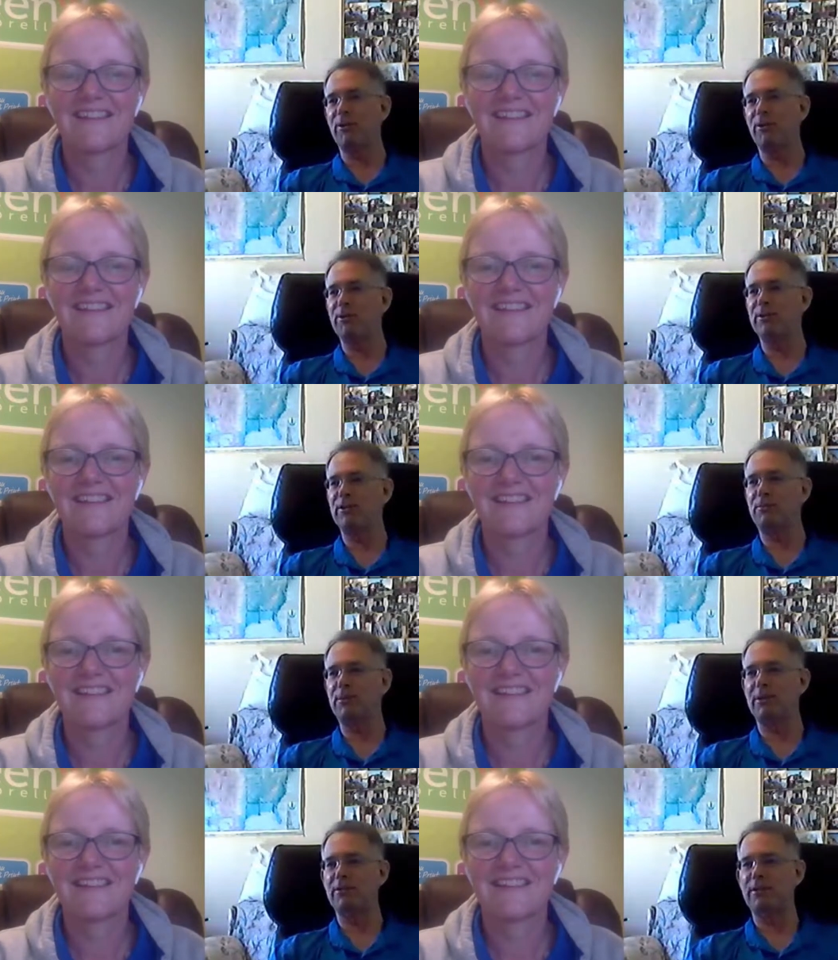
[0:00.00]
Speaker 1: jokes and
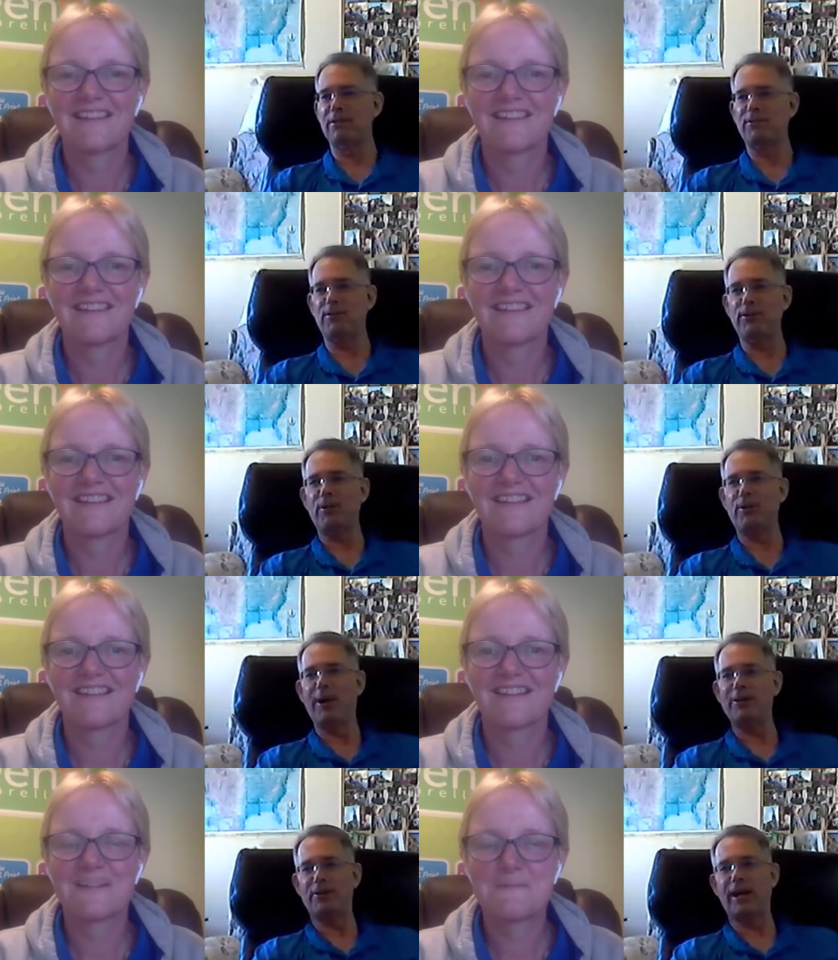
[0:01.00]
experiences. So you're
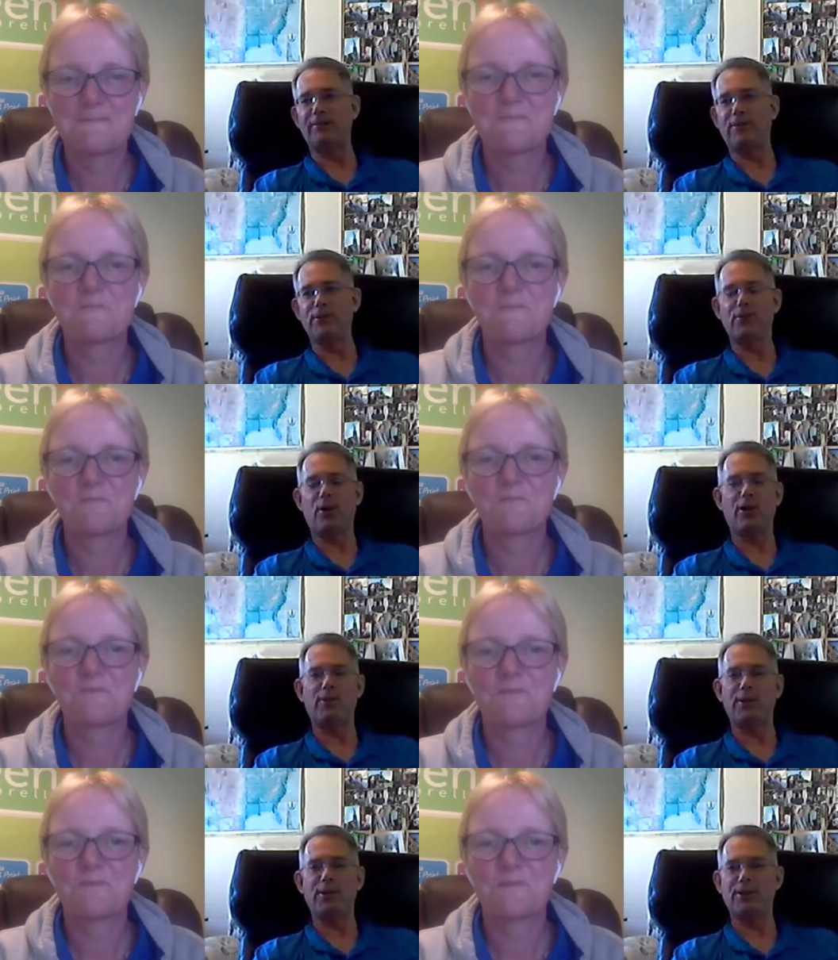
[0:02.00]
quite delightful to
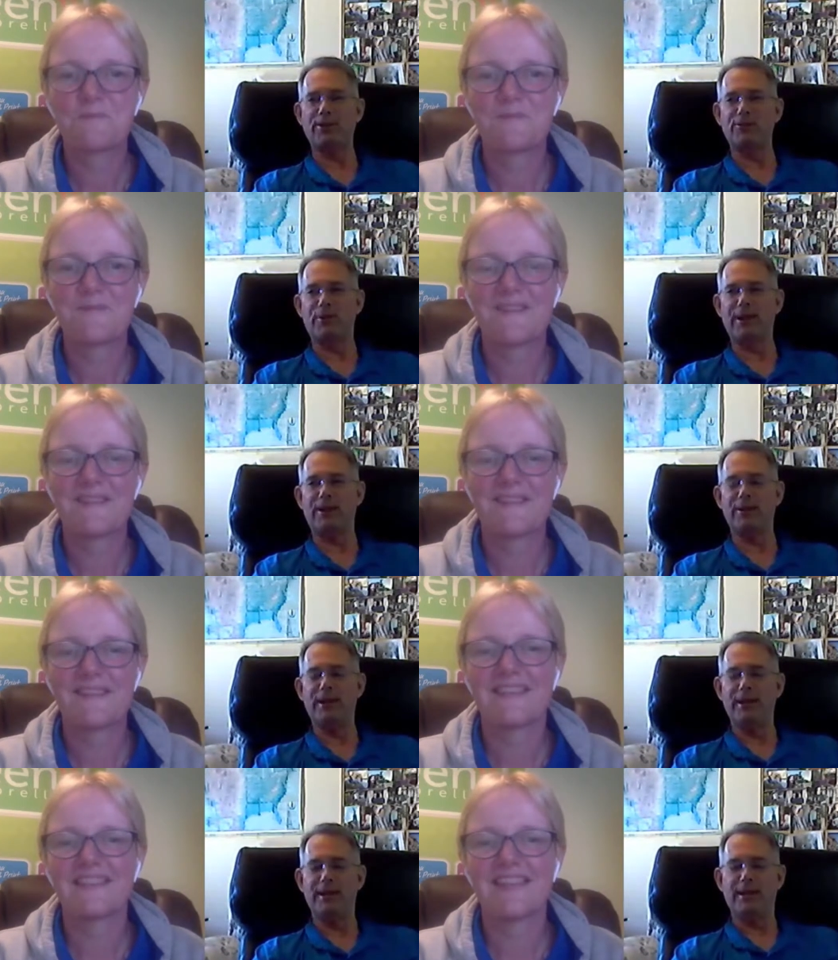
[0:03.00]
talk with as well.
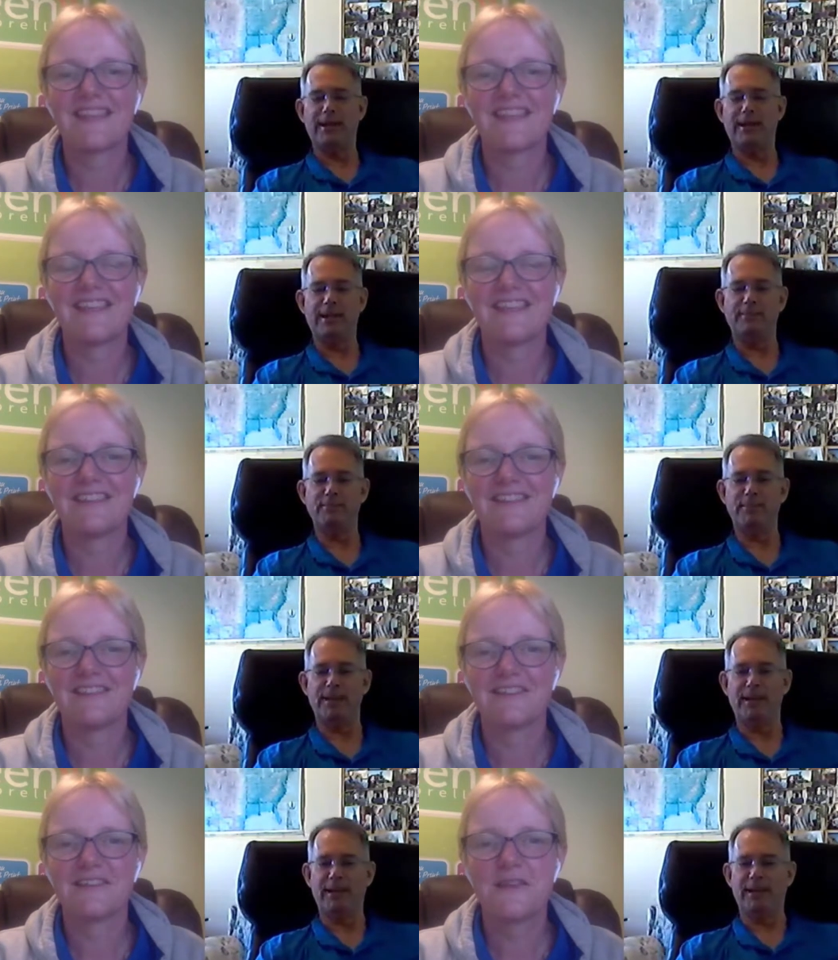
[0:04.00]
Um,
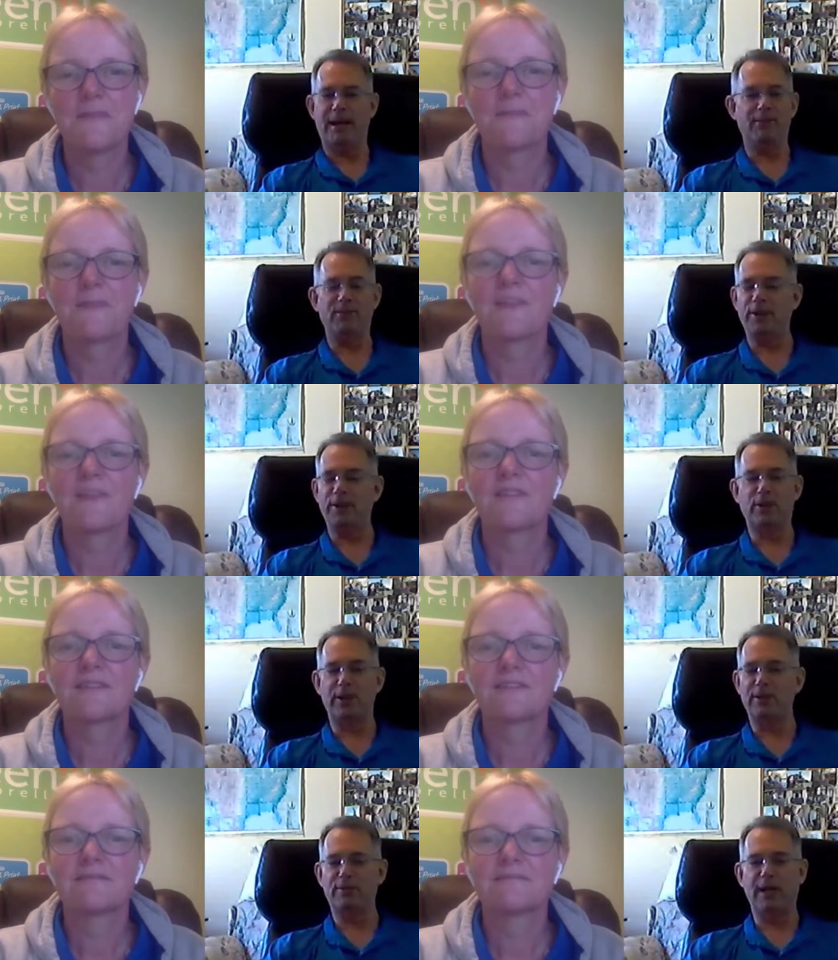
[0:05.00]
I was very
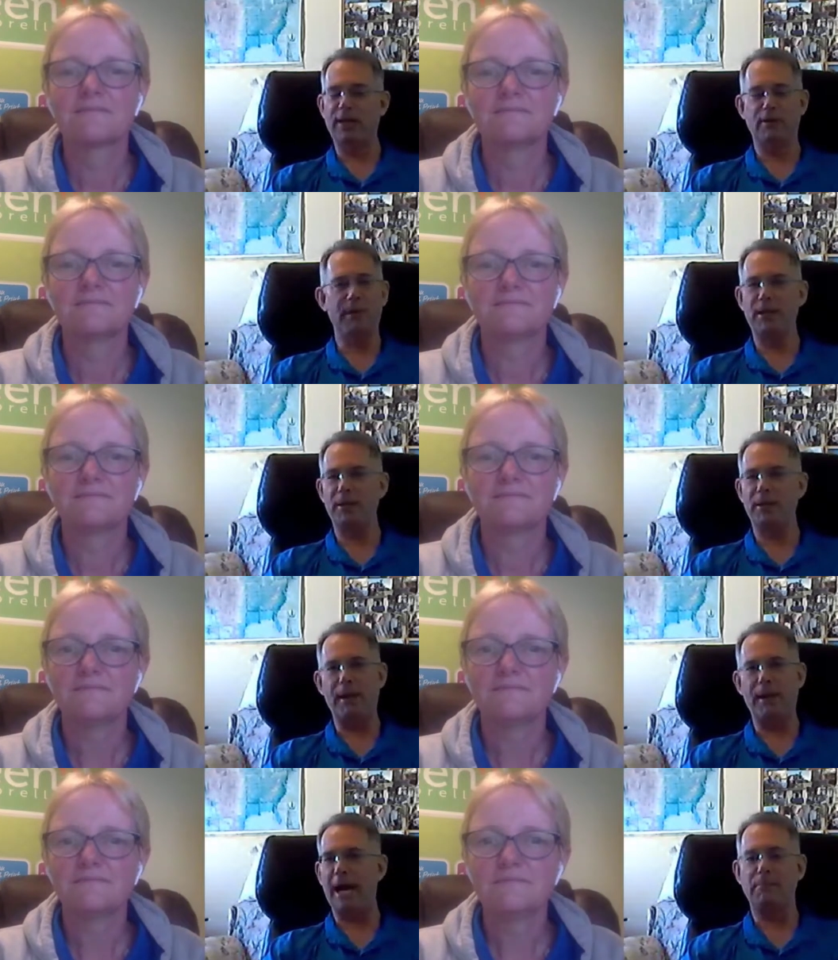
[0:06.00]
grateful. I never met a
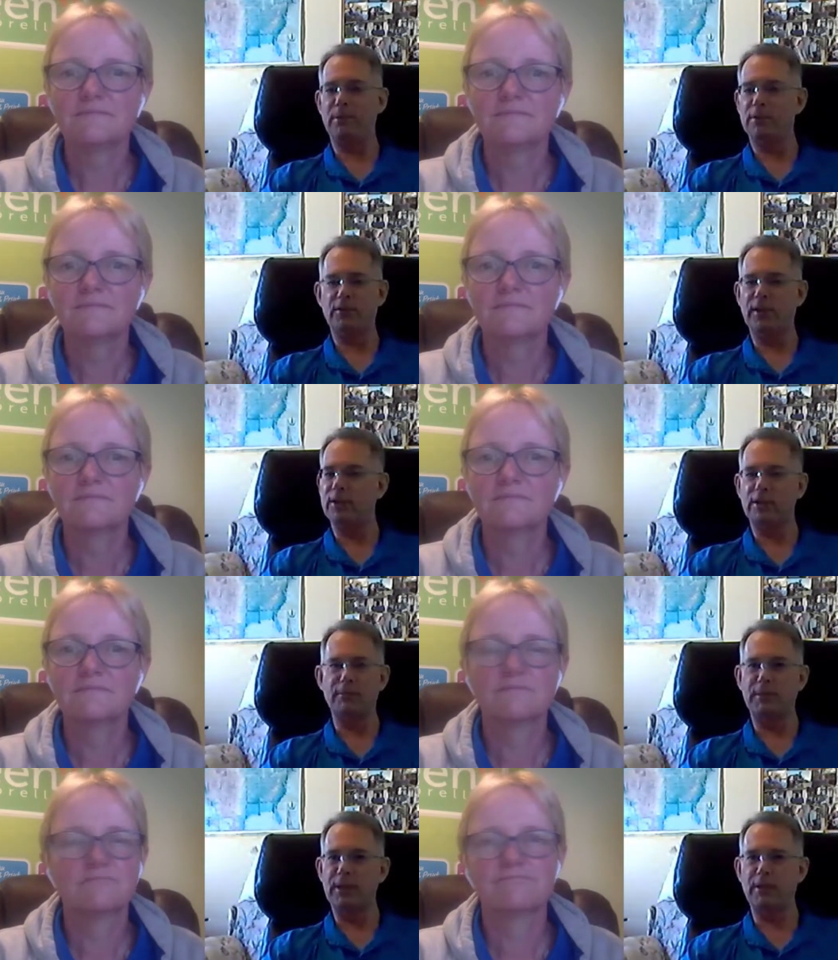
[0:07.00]
bad person on
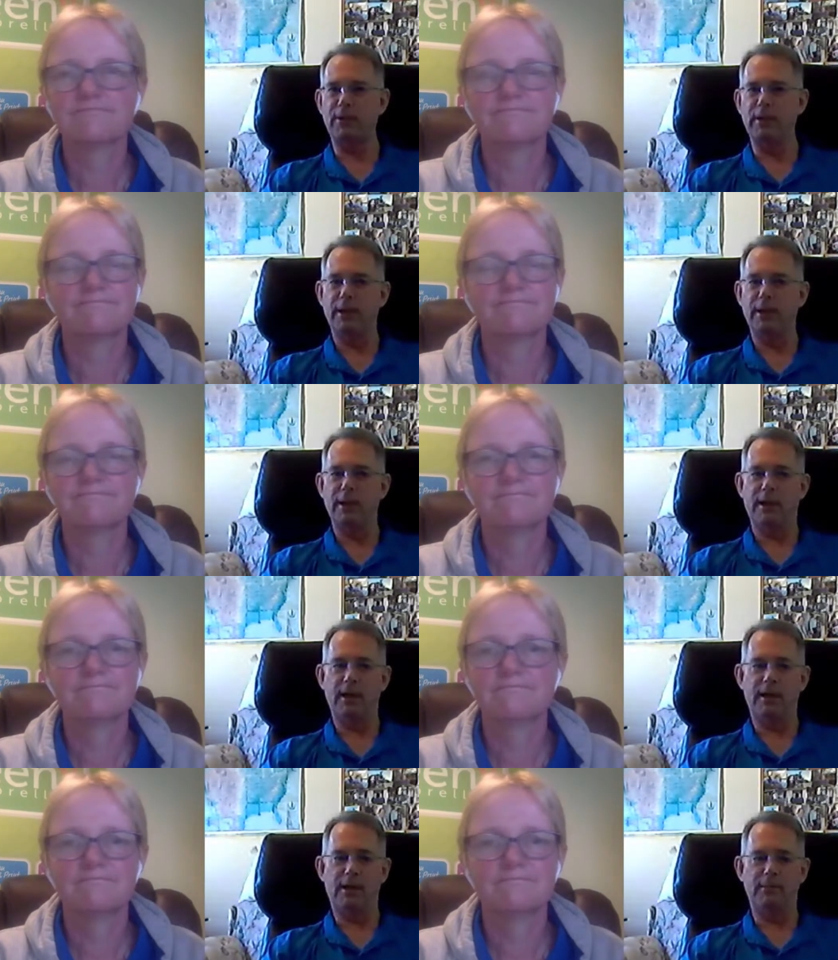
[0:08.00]
the Camino.
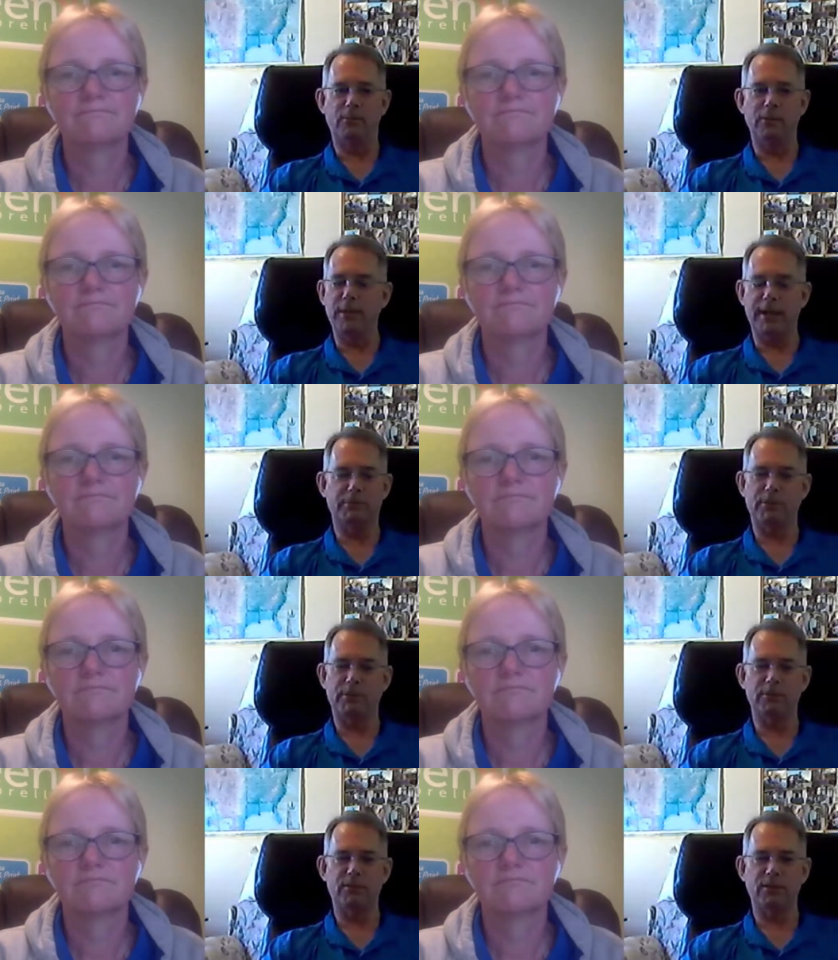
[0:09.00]
Um, we met a
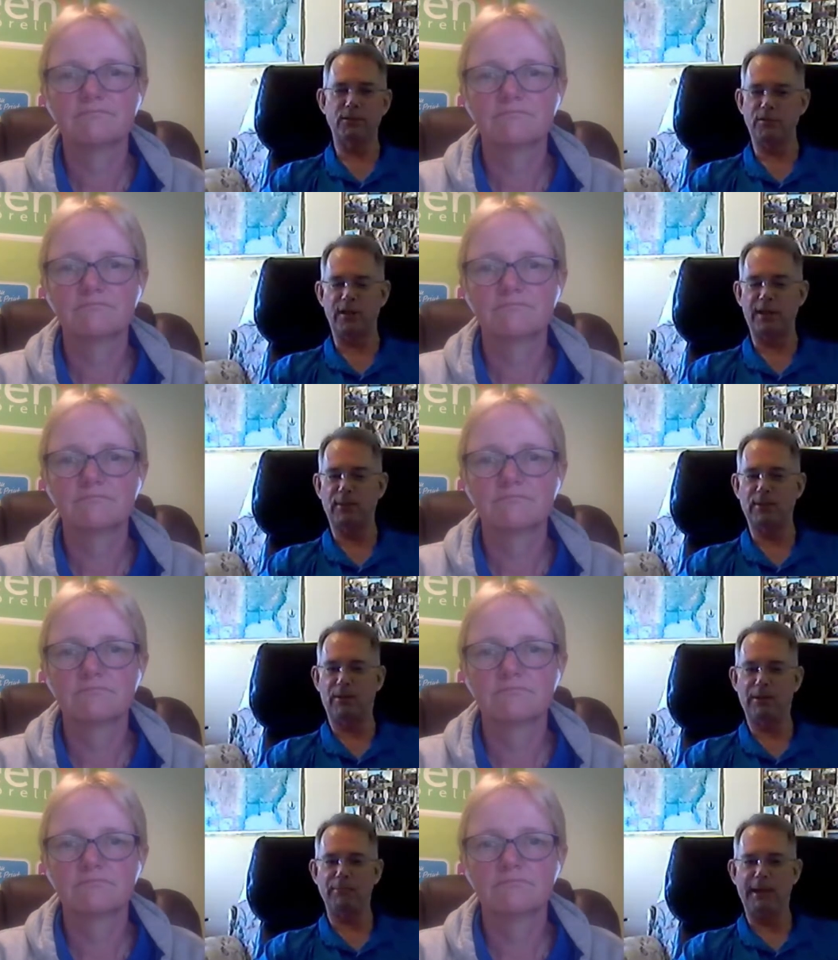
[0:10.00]
person whose name
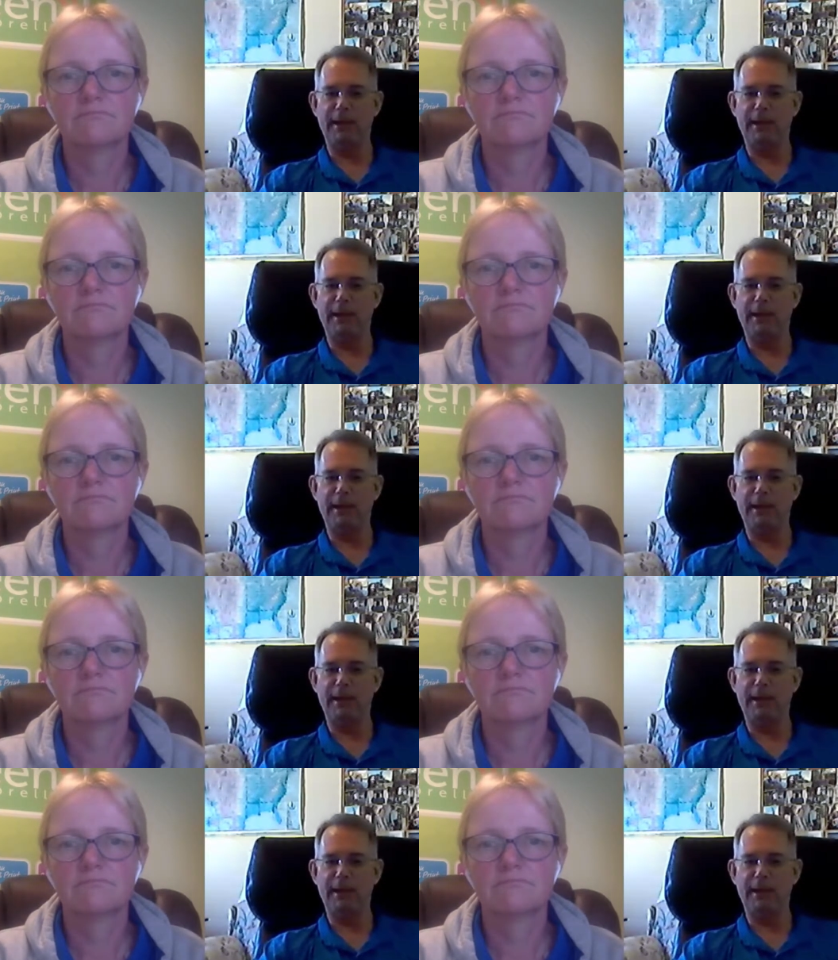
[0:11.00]
will go